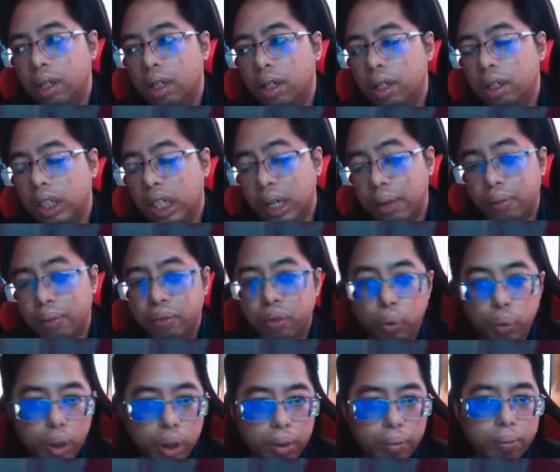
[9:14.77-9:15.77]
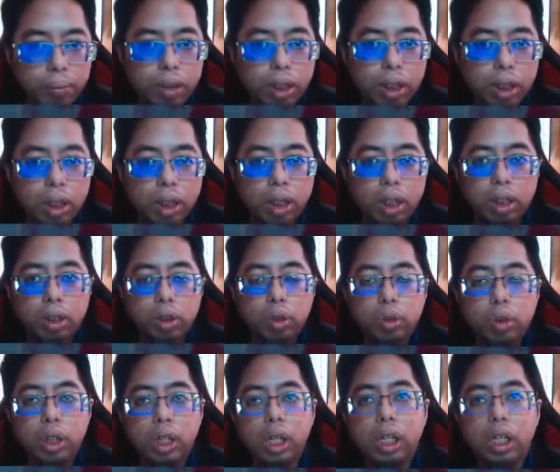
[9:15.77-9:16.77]
xylem phloem,
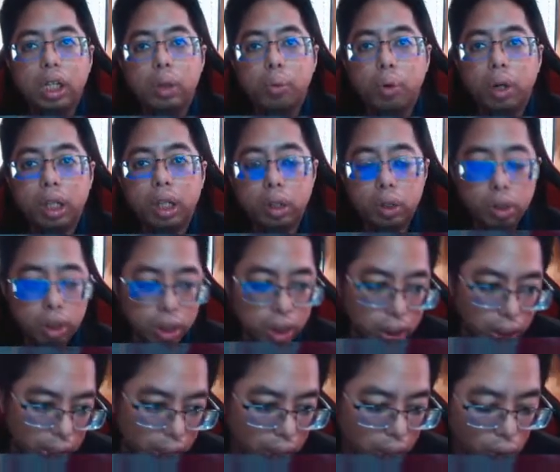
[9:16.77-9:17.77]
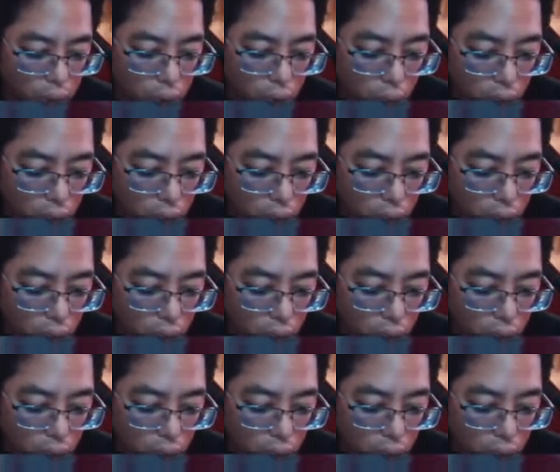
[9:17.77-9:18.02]
usually the one that you see